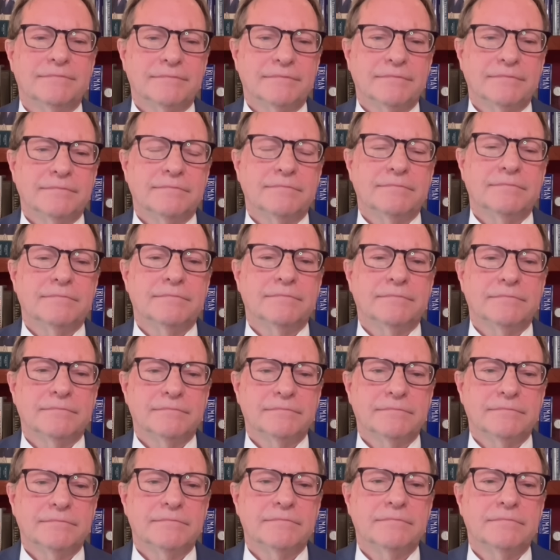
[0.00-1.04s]

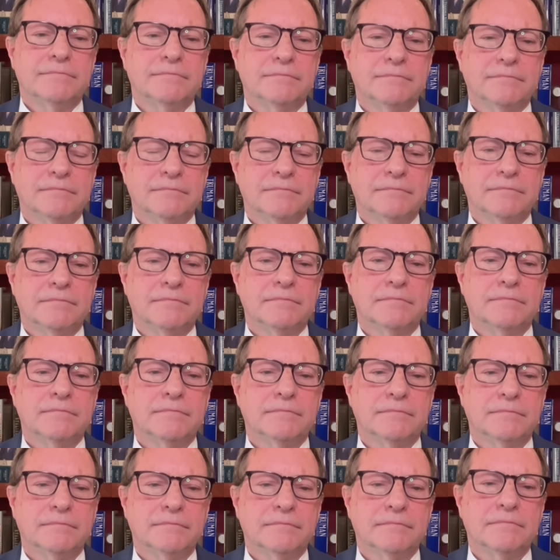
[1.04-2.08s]

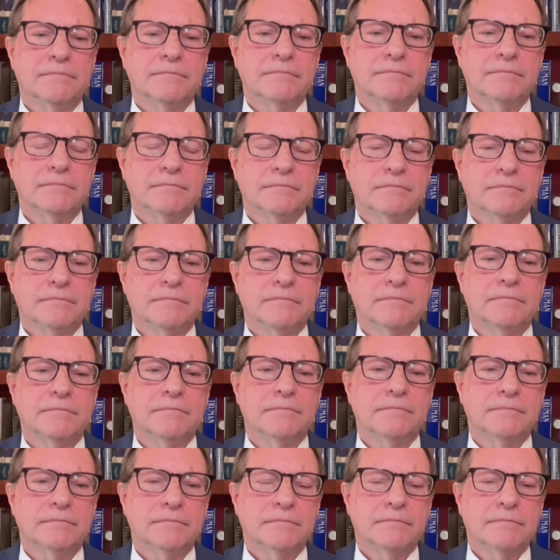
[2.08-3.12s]

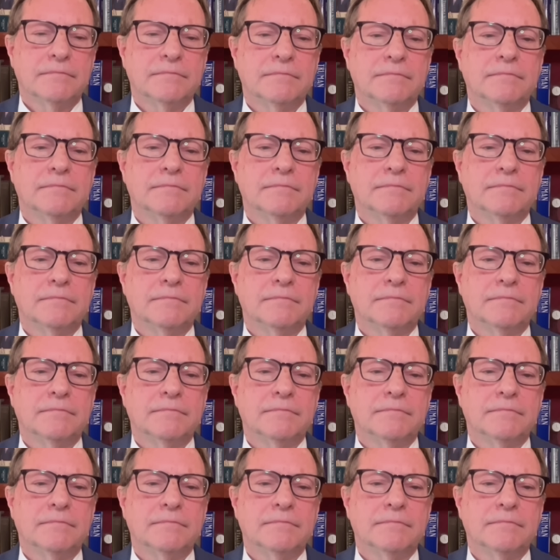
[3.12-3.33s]
No words are spoken by the person on screen.